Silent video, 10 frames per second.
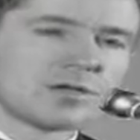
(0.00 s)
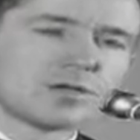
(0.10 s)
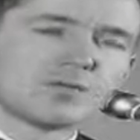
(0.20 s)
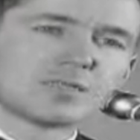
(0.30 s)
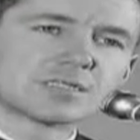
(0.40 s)

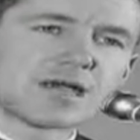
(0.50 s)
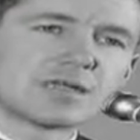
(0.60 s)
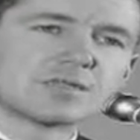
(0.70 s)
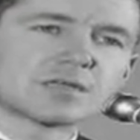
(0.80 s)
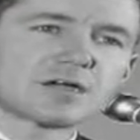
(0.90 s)
We
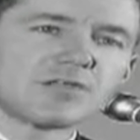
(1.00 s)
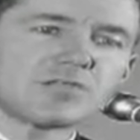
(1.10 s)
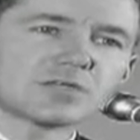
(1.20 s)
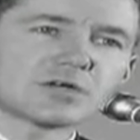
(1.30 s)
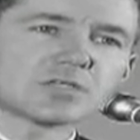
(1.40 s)
decided that
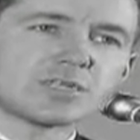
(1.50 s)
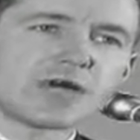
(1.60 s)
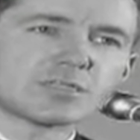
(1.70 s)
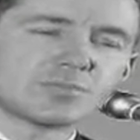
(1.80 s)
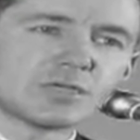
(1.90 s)
government ought
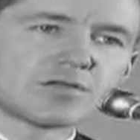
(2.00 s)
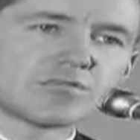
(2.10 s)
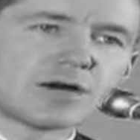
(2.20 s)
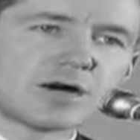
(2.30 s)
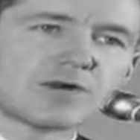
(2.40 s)
not to be
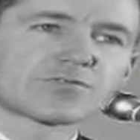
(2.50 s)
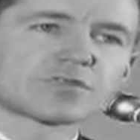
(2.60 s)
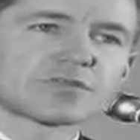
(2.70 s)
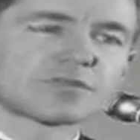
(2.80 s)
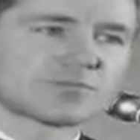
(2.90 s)
involved in the